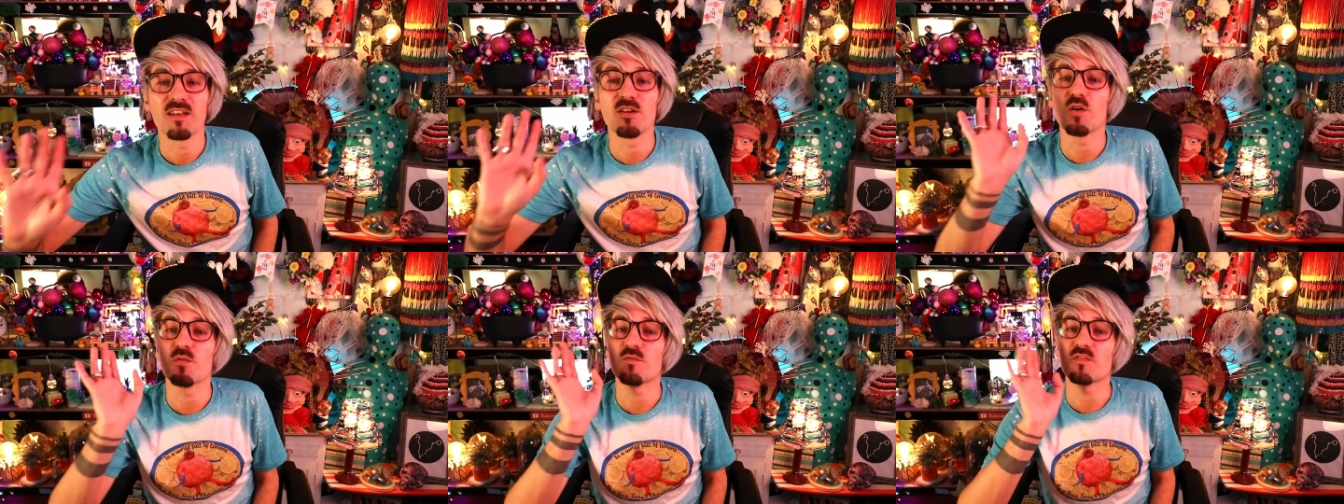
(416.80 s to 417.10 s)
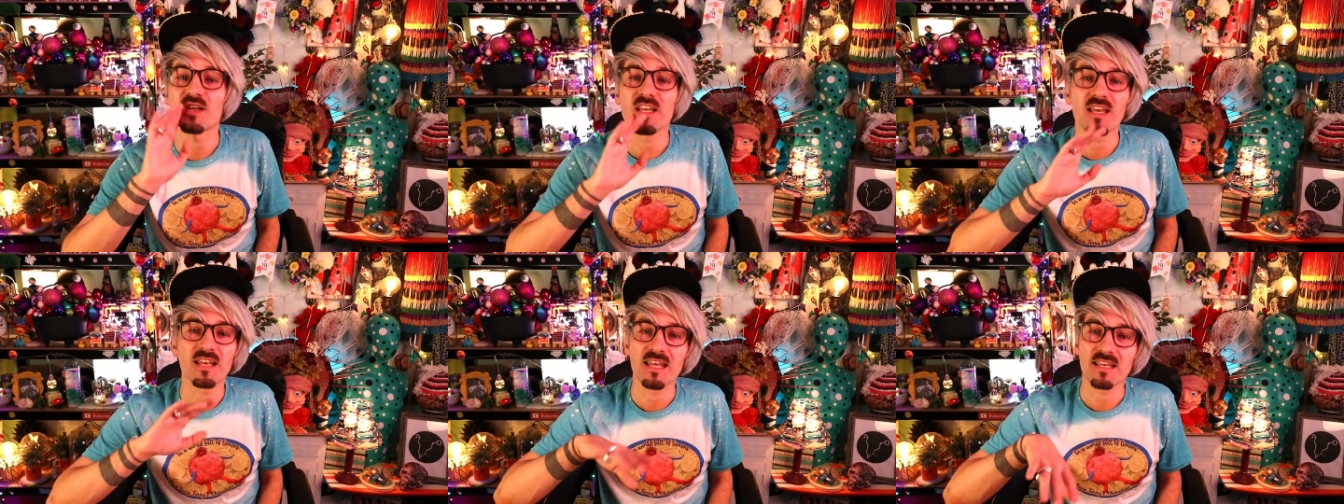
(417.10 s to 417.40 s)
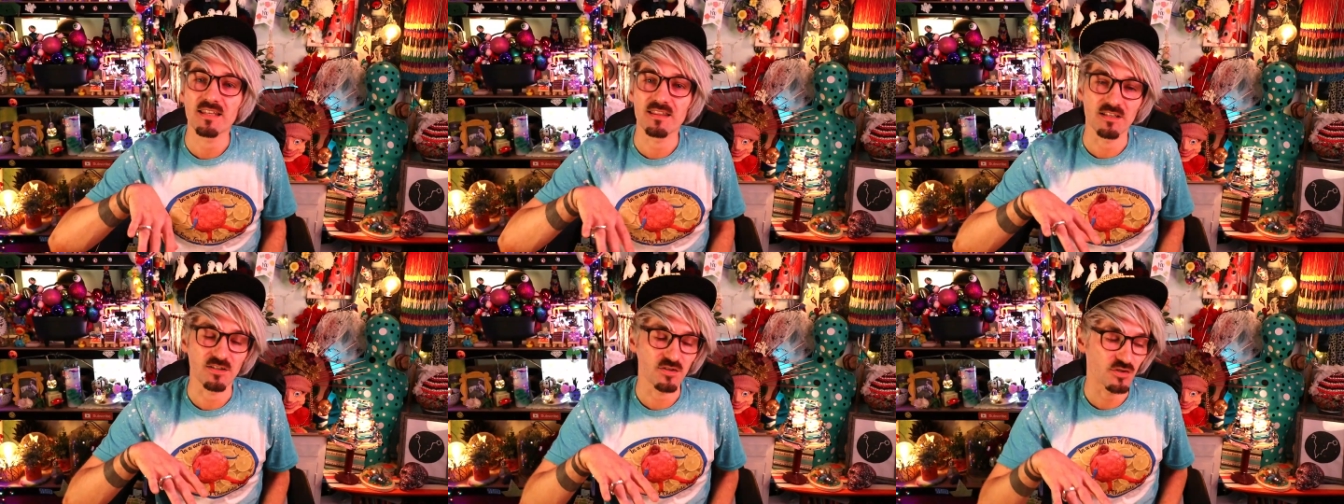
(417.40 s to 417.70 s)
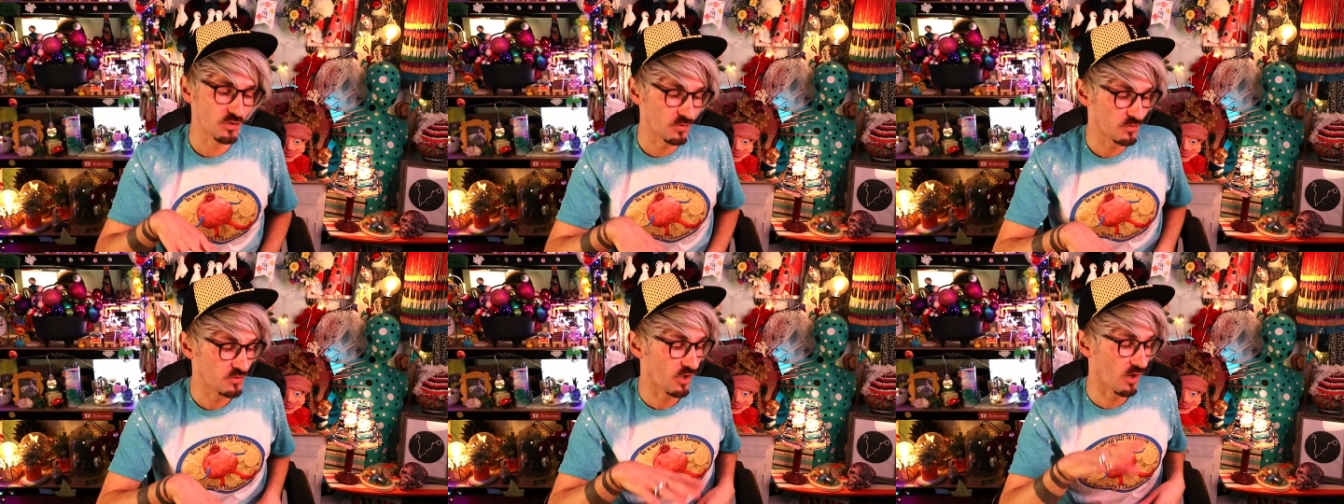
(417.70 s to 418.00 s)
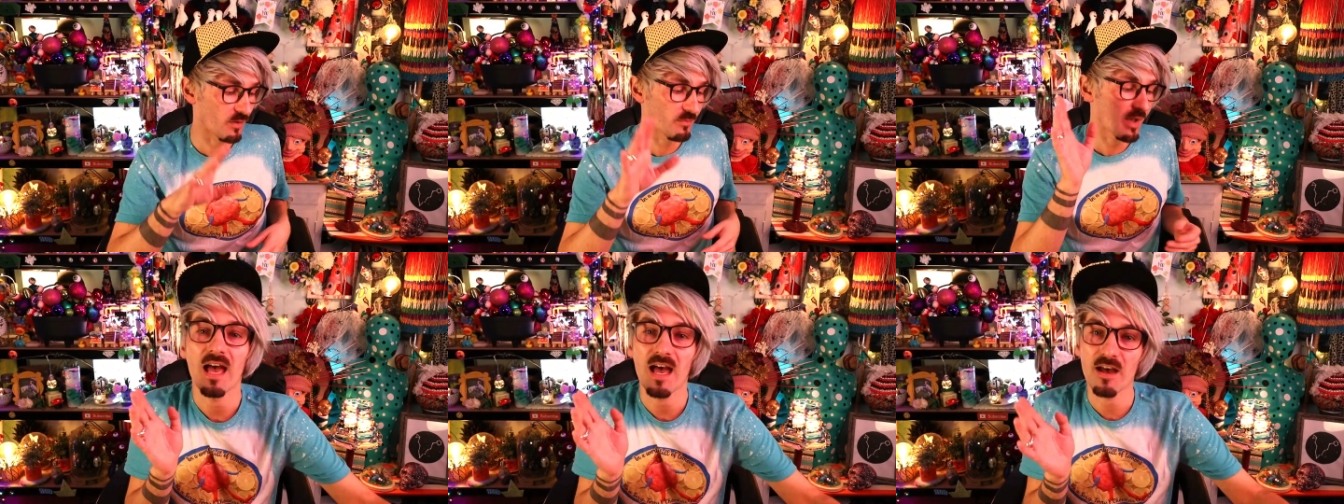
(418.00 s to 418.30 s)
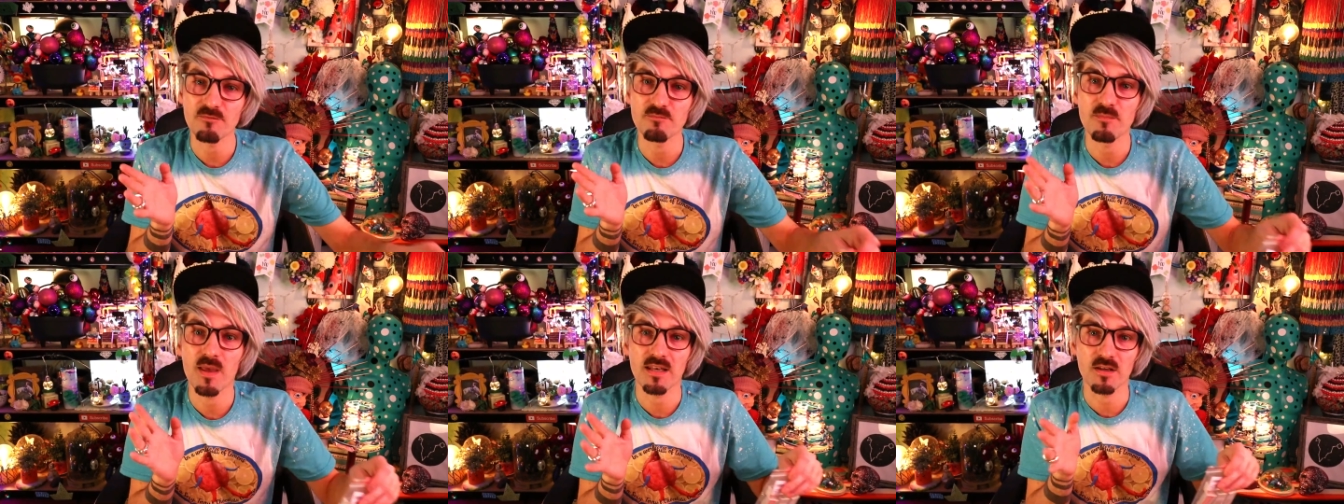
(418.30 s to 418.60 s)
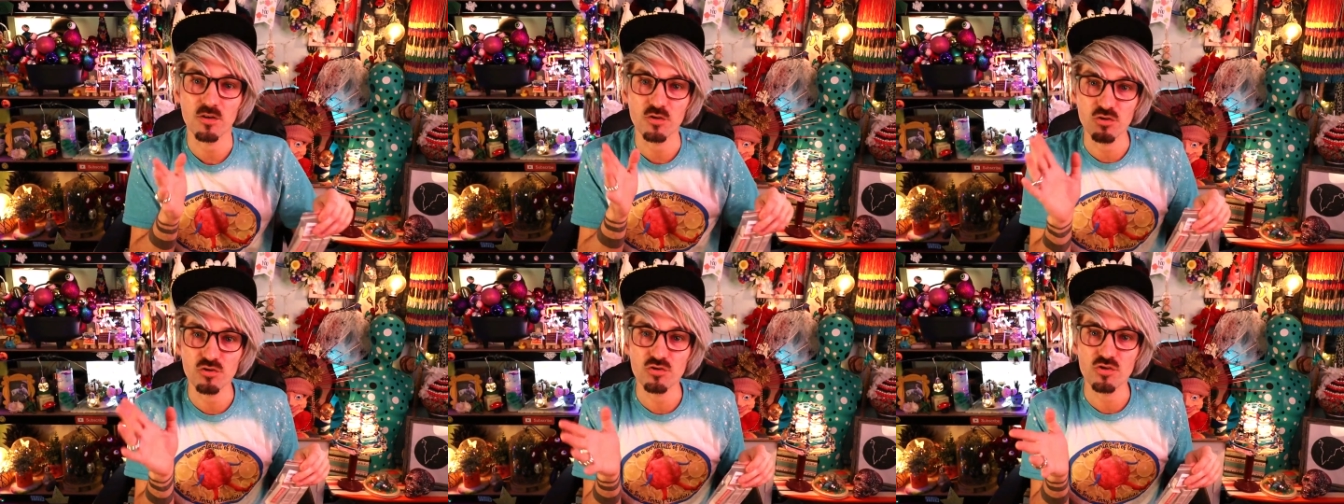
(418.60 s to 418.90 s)
And hopefully I like this new job. I have met
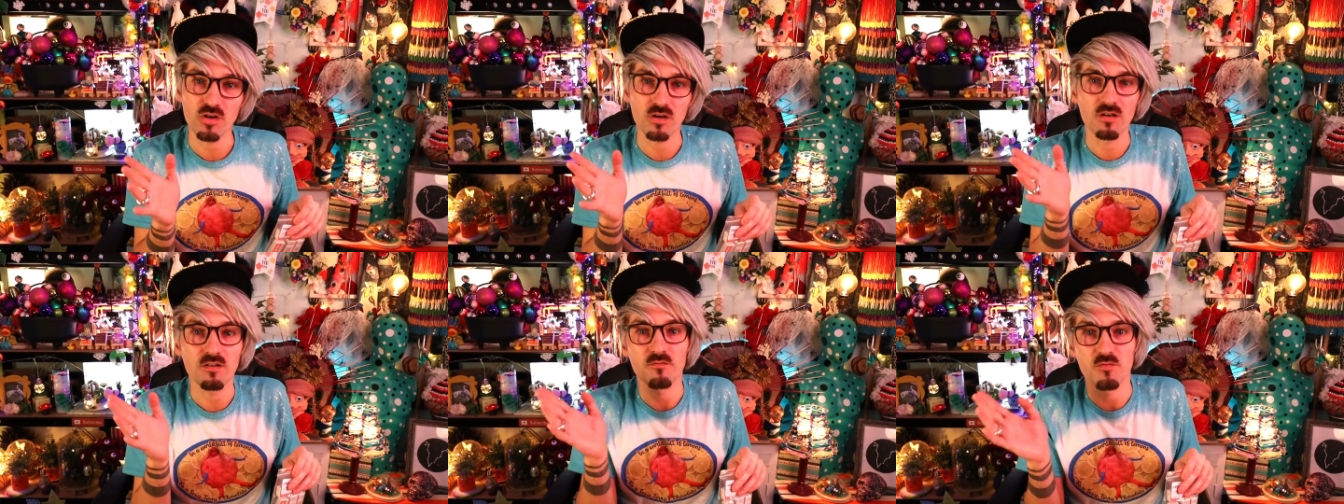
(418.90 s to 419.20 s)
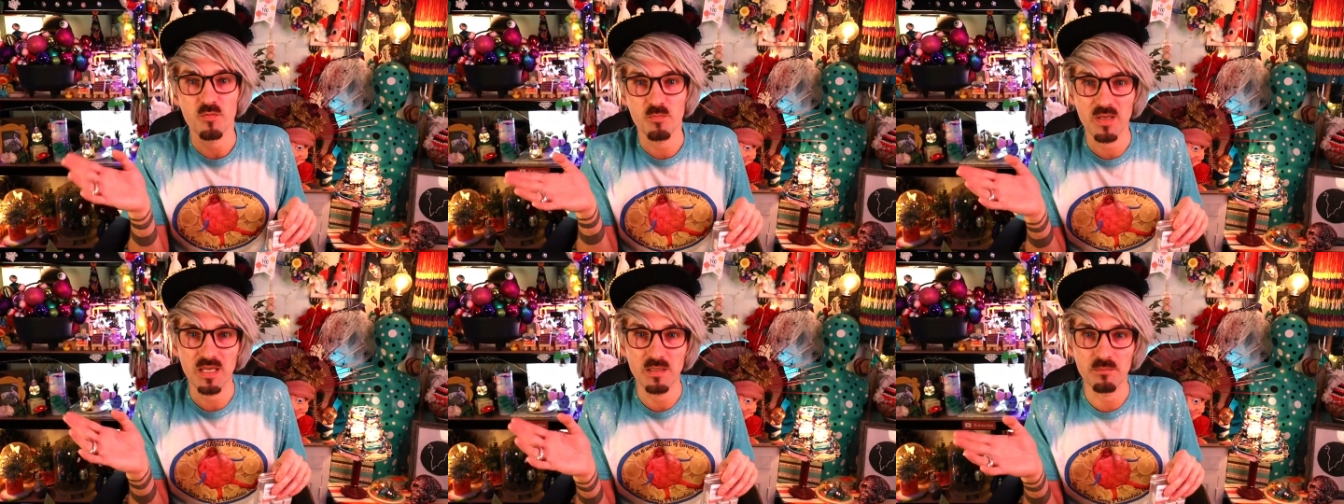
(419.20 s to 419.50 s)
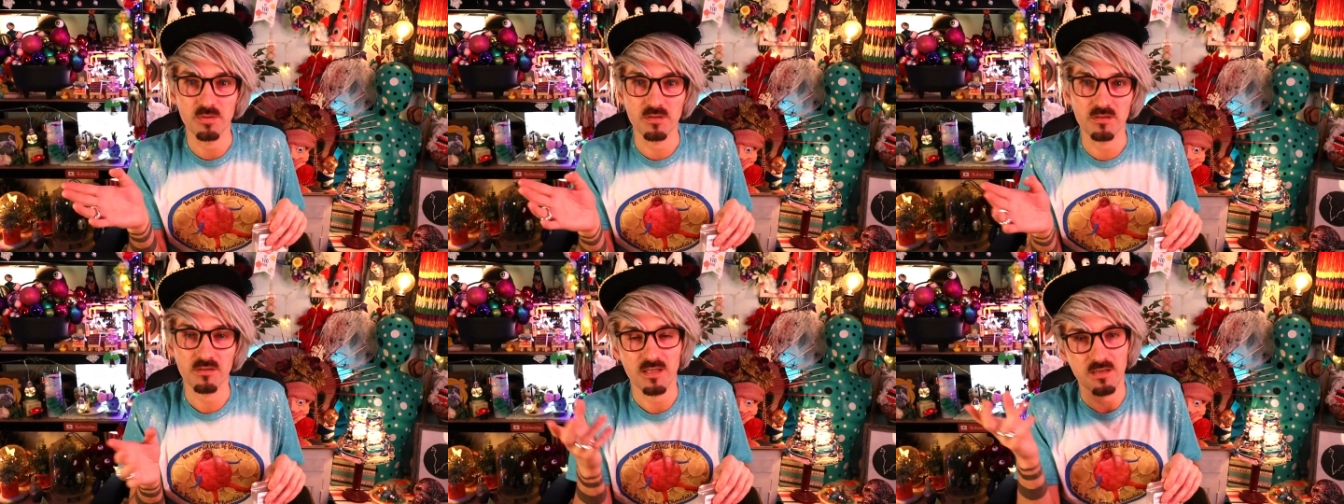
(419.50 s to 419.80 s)
a good chunk of the people